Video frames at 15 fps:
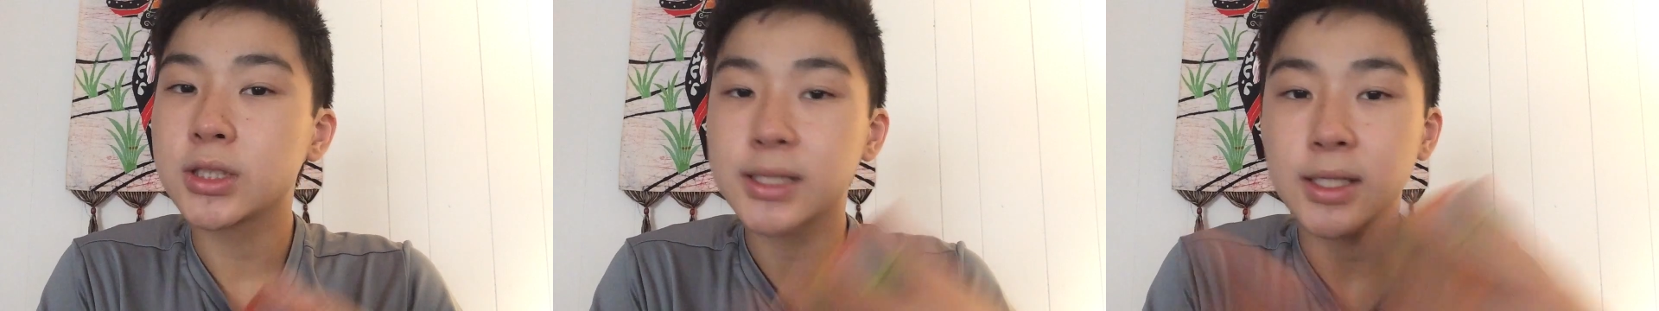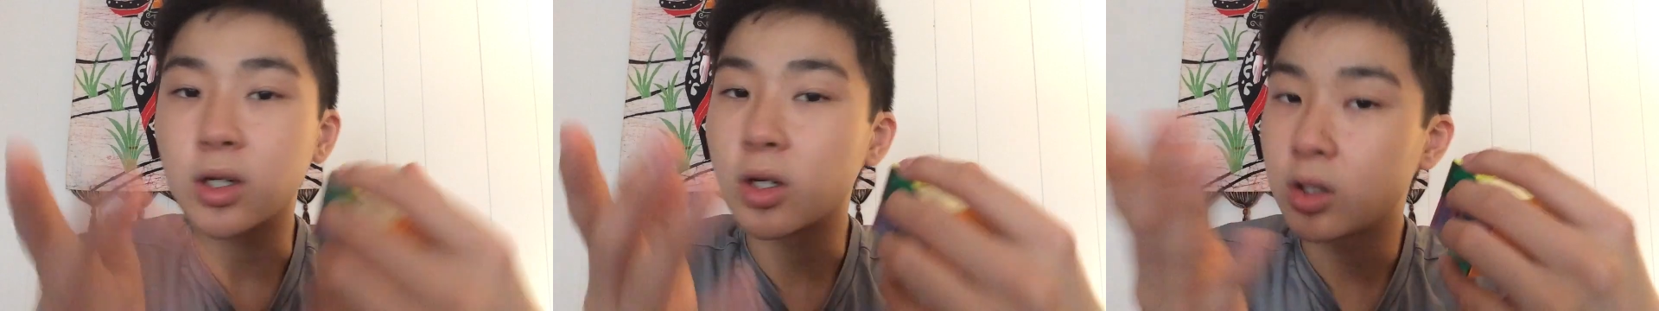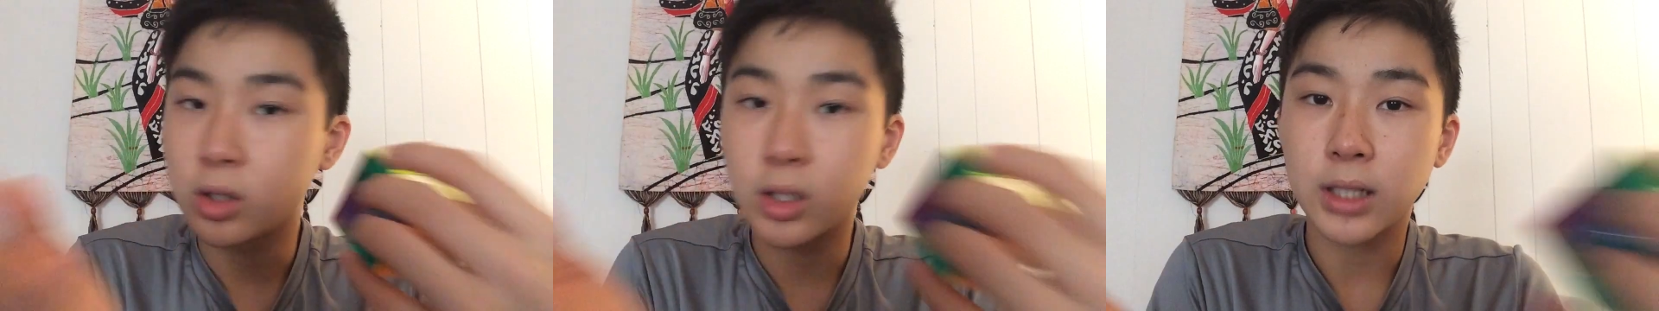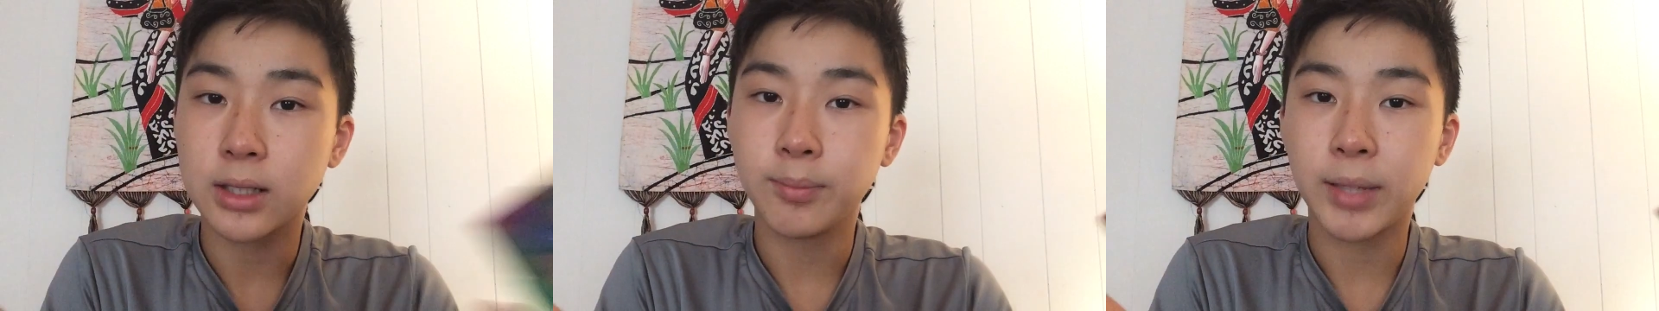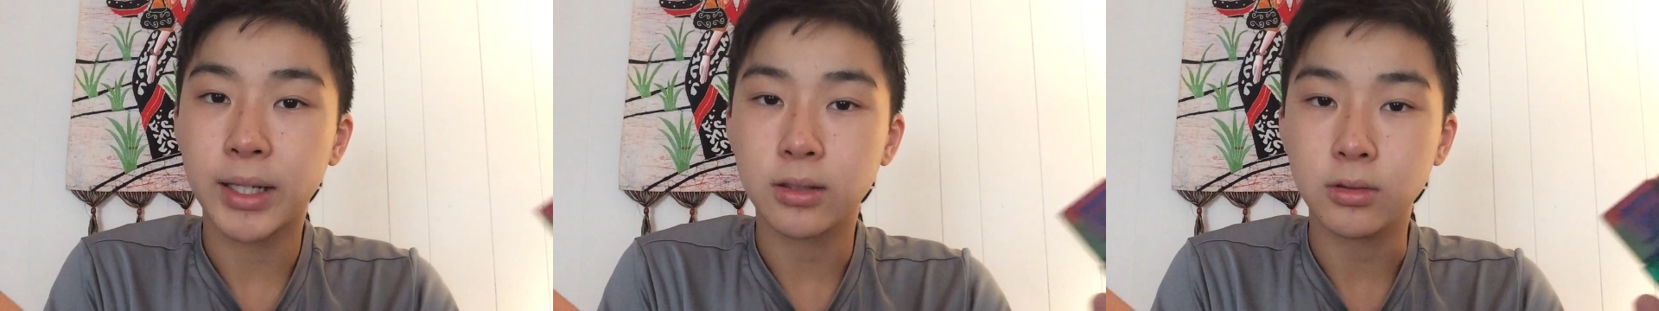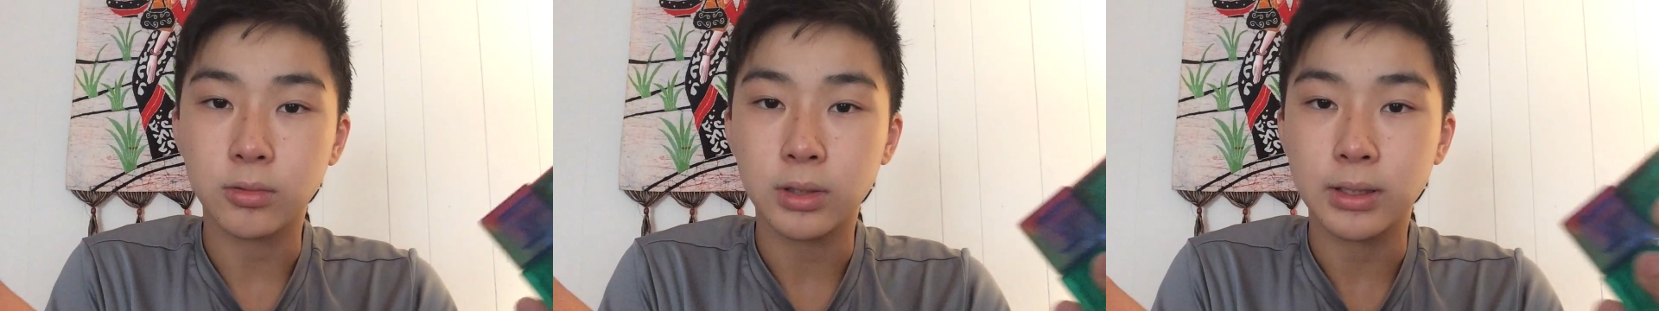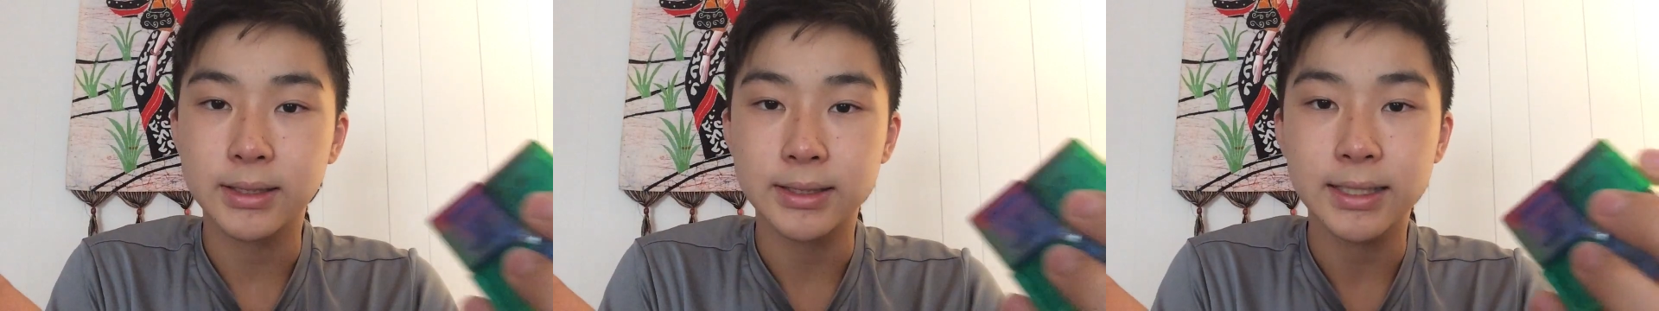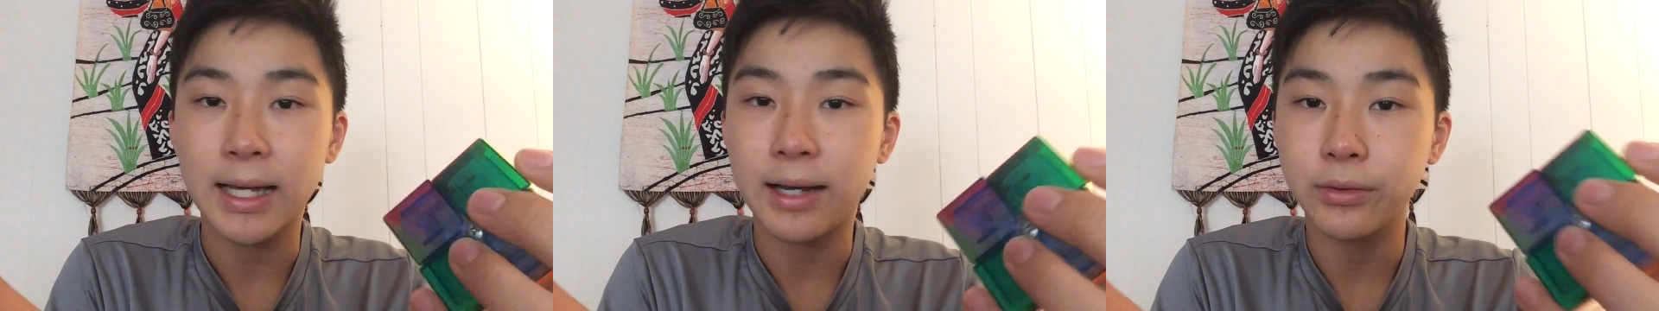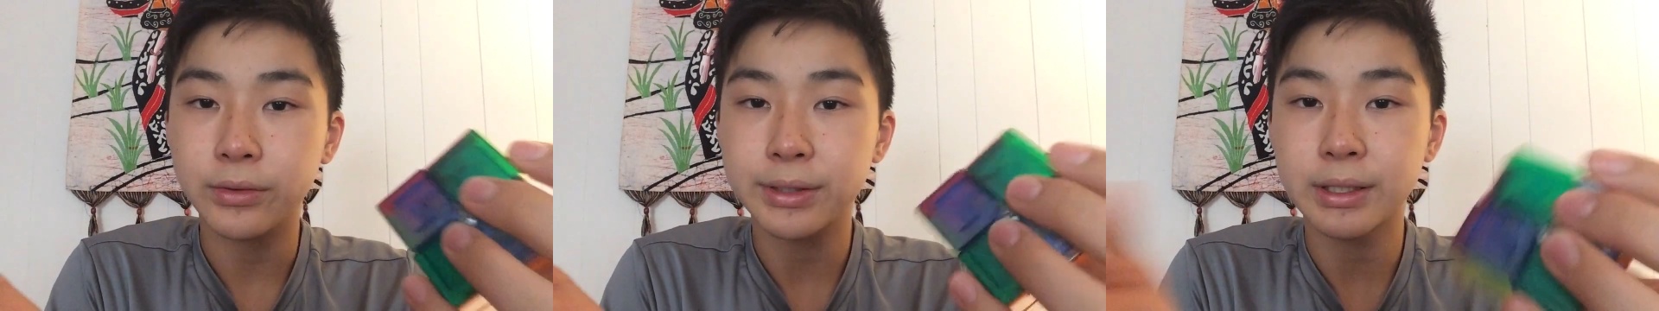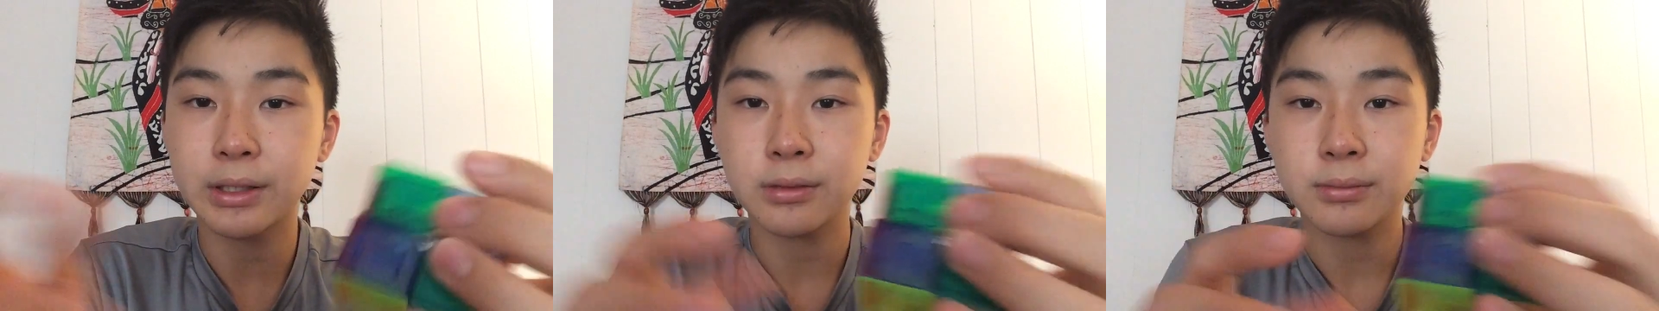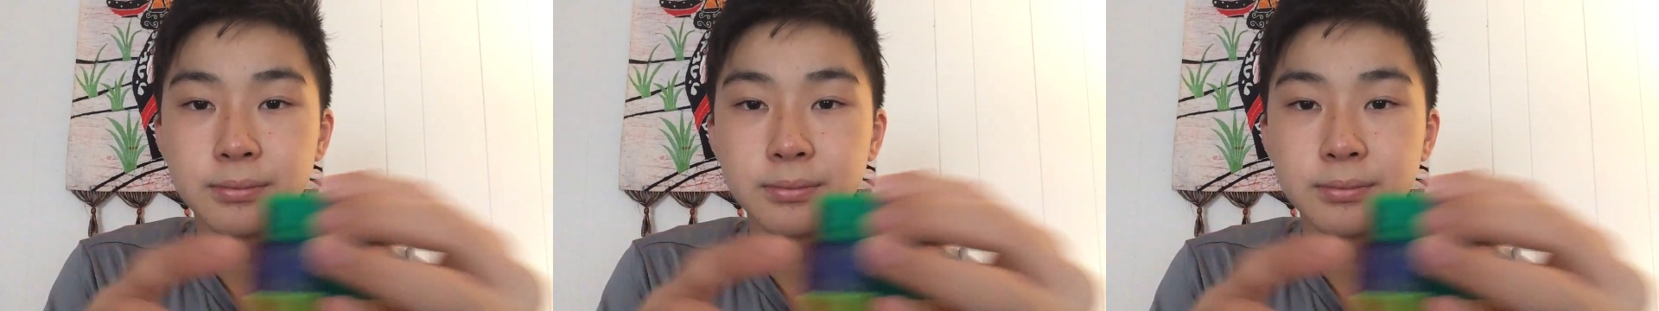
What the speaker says: there are a lot of better ones out there.